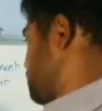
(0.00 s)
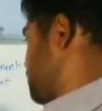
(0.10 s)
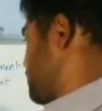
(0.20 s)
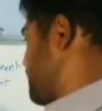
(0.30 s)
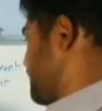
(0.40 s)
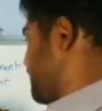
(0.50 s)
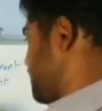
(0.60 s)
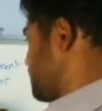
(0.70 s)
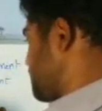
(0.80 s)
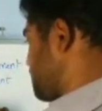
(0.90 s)
greater
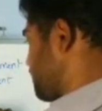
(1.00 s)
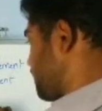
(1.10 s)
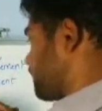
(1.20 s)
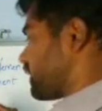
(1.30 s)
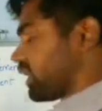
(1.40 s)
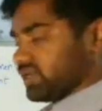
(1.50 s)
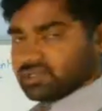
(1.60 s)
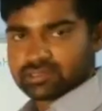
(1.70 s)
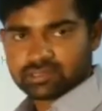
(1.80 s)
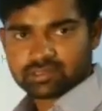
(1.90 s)
than
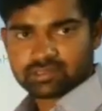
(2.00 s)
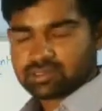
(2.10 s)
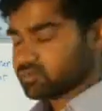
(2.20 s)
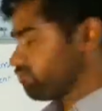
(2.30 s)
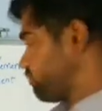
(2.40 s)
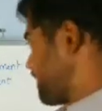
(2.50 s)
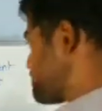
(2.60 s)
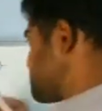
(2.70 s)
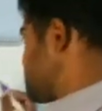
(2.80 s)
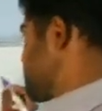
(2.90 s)
8. Means